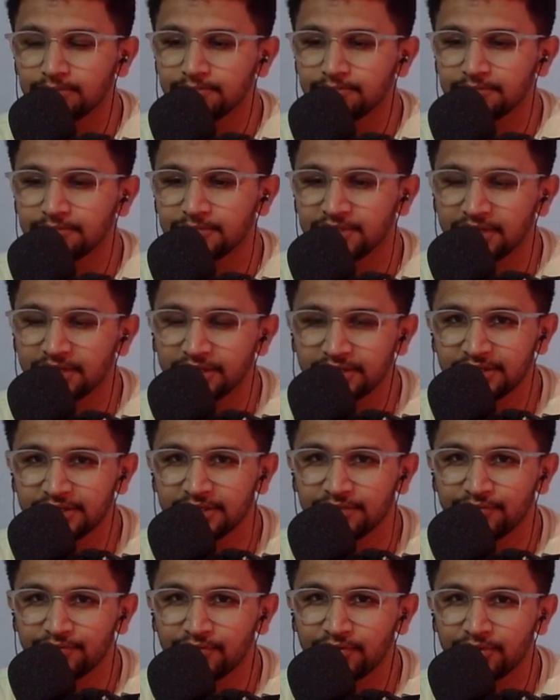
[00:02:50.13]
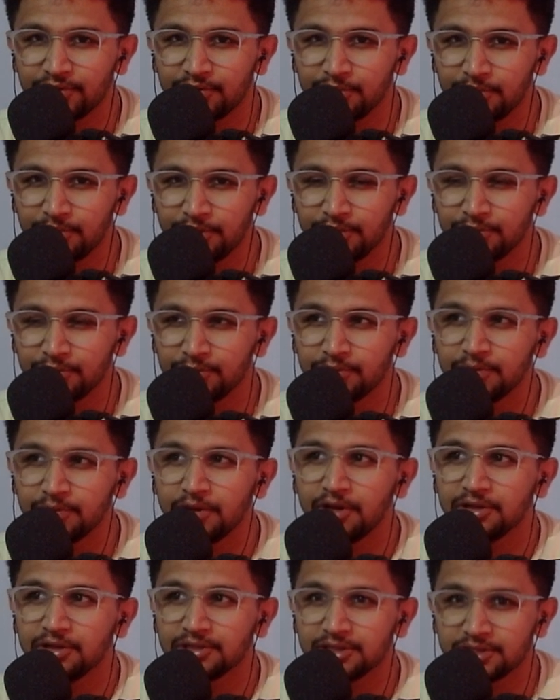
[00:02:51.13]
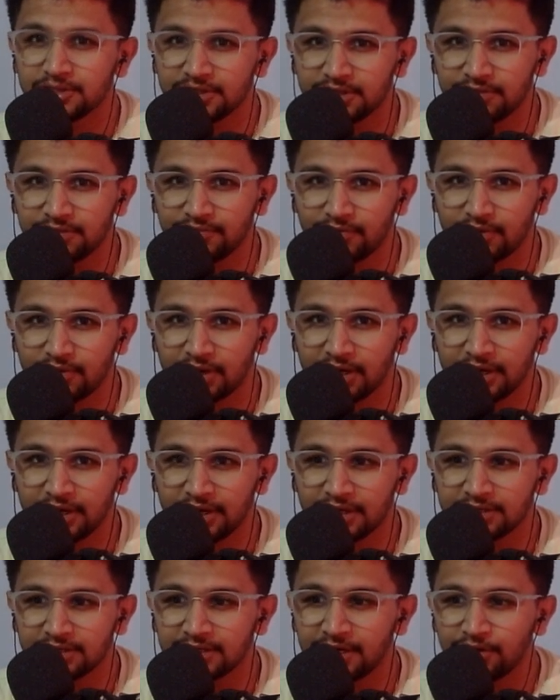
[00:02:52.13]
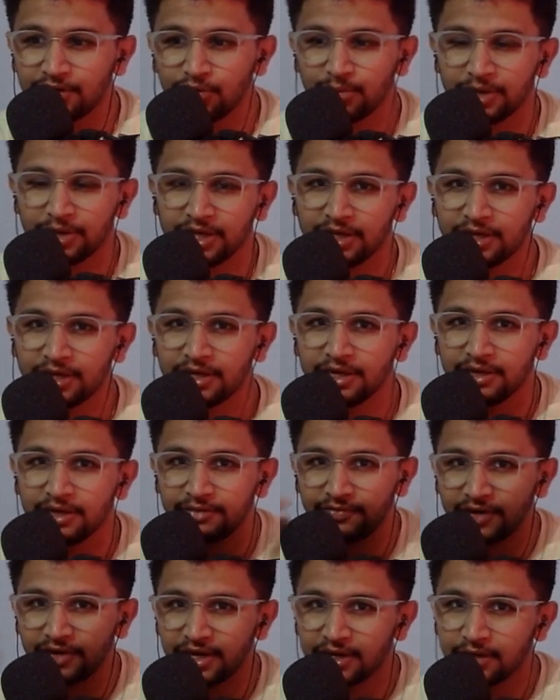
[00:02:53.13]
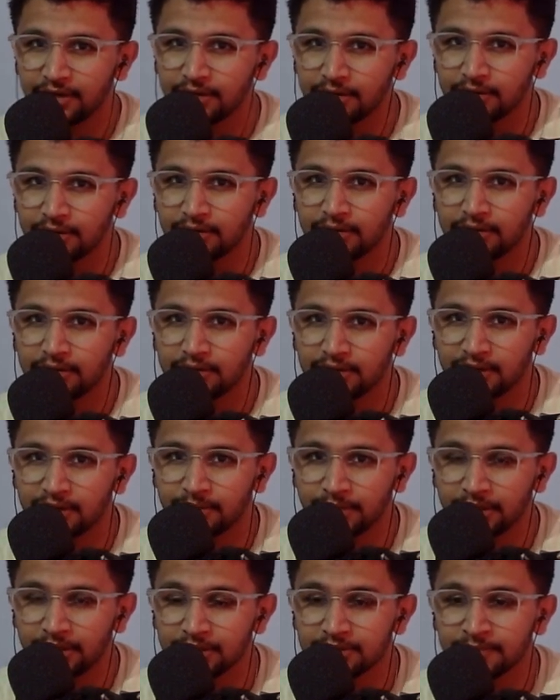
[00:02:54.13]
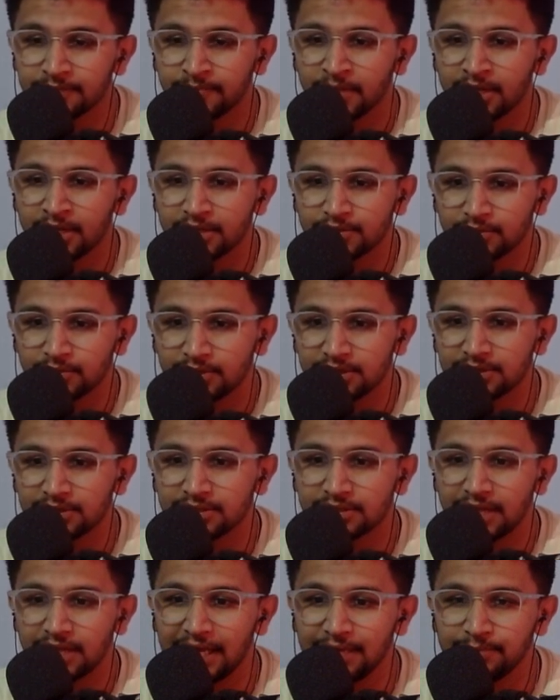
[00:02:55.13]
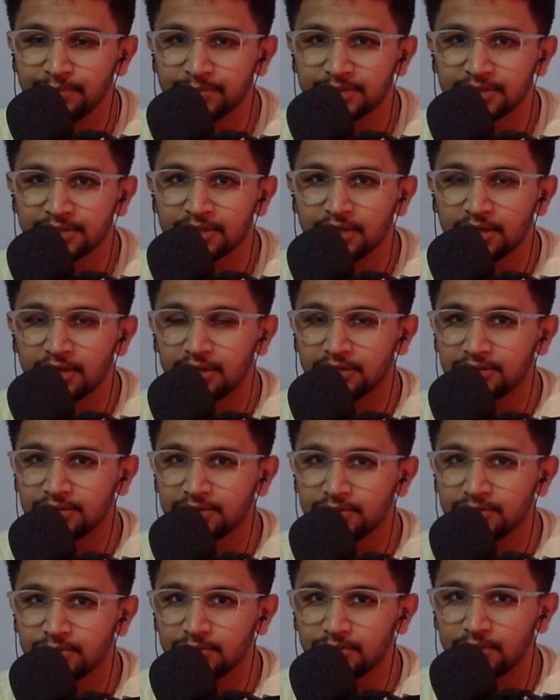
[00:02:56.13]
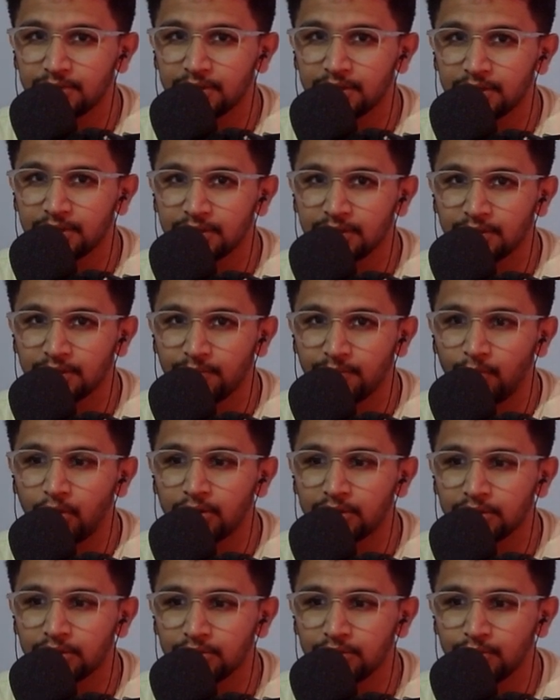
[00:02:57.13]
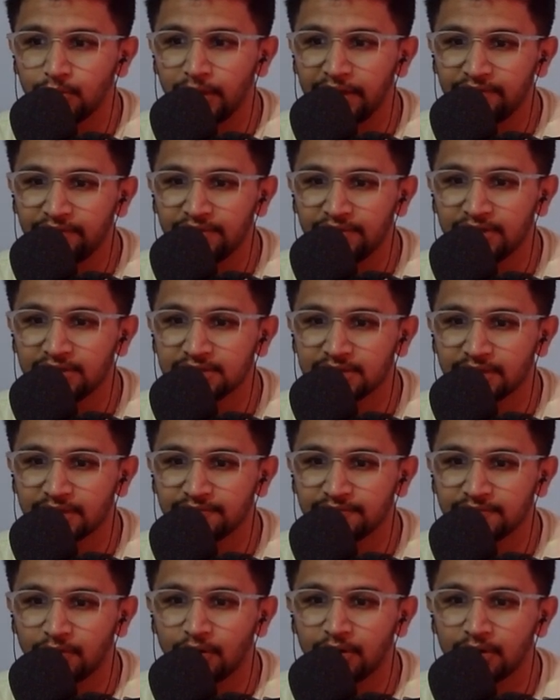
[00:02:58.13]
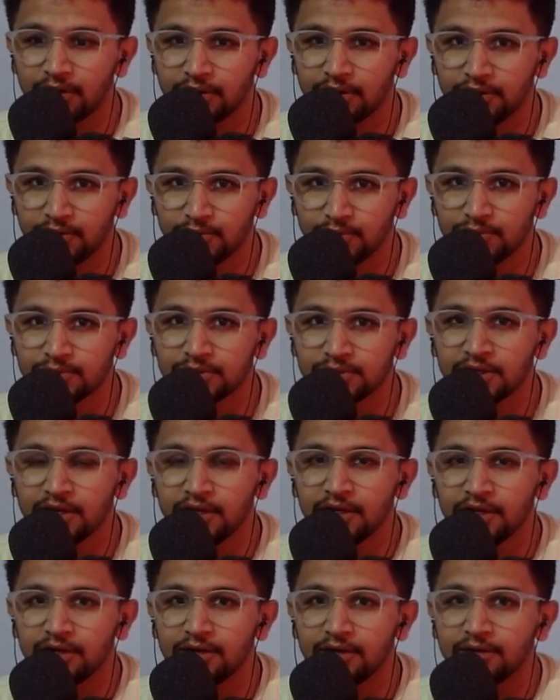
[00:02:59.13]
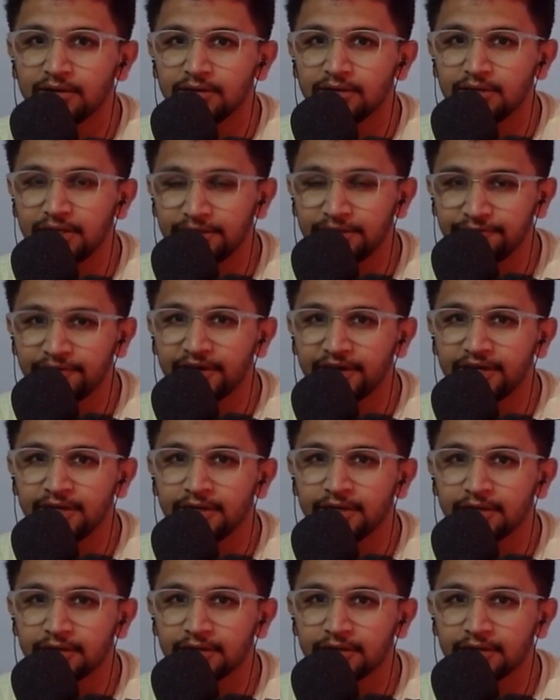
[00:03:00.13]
searching for Ubuntu, searching for Linux, and opening in different terminals. So this helps us to do every stuff or use different